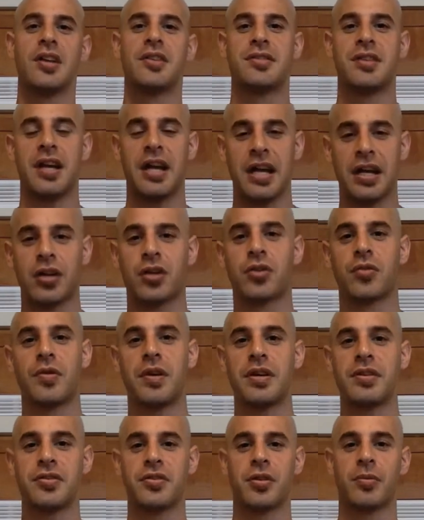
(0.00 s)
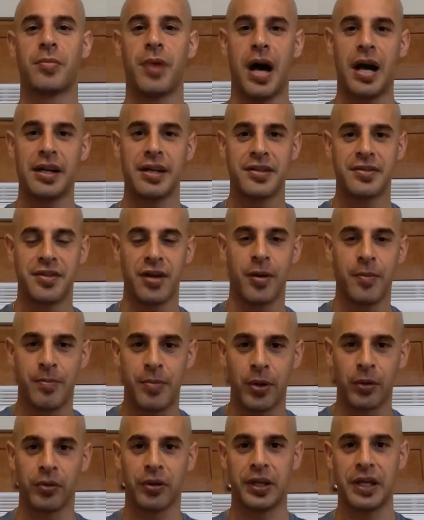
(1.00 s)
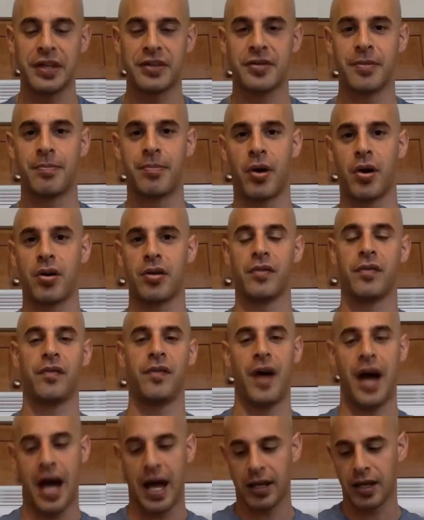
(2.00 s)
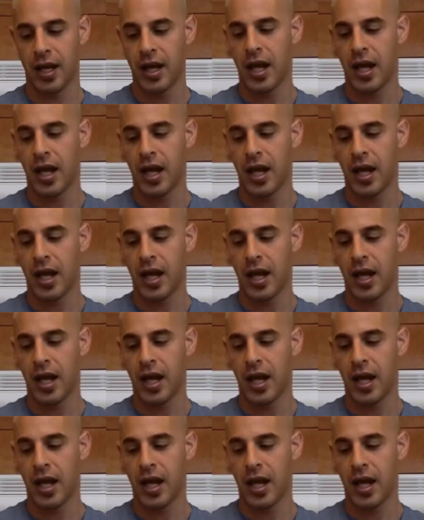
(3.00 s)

to increase your body's ability to burn fat.